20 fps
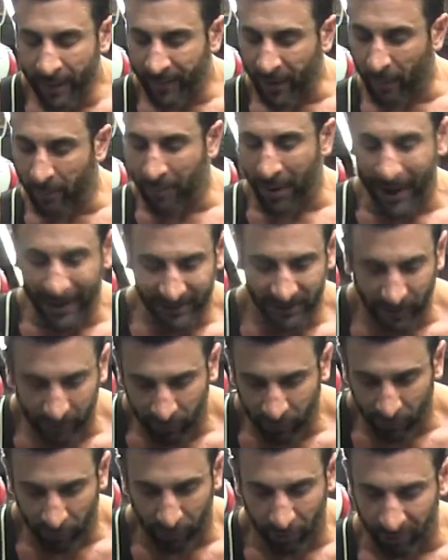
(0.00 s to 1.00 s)
a bicep
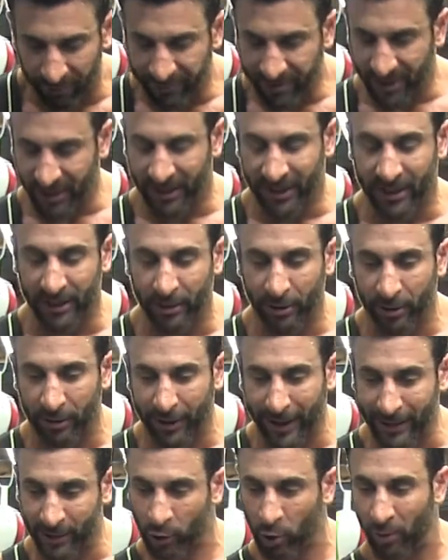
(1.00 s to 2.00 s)
curl to here
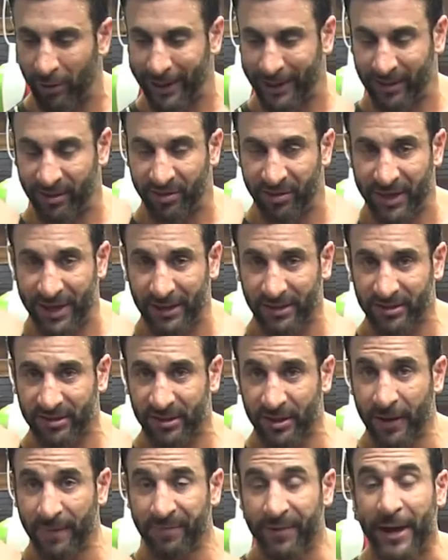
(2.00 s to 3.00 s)
and go like
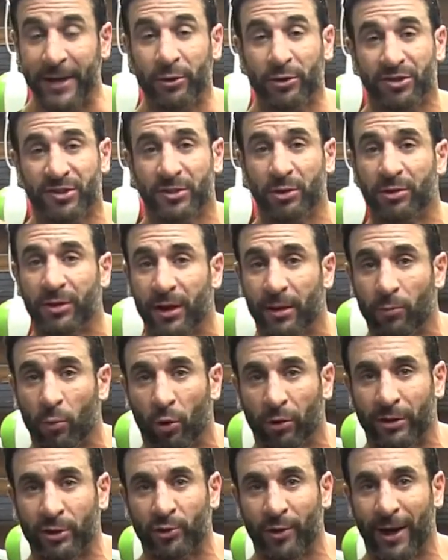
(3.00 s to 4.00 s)
this, and you're still gonna get
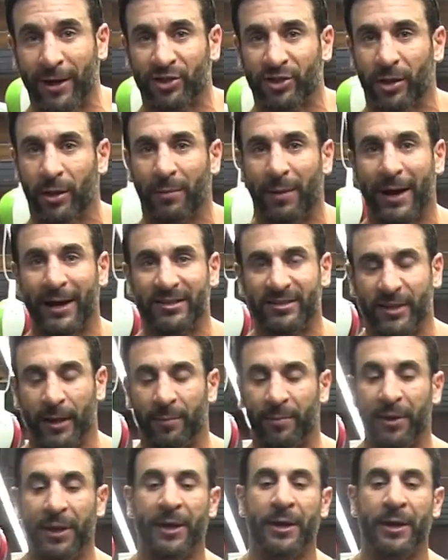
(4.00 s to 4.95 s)
more contraction on the bicep.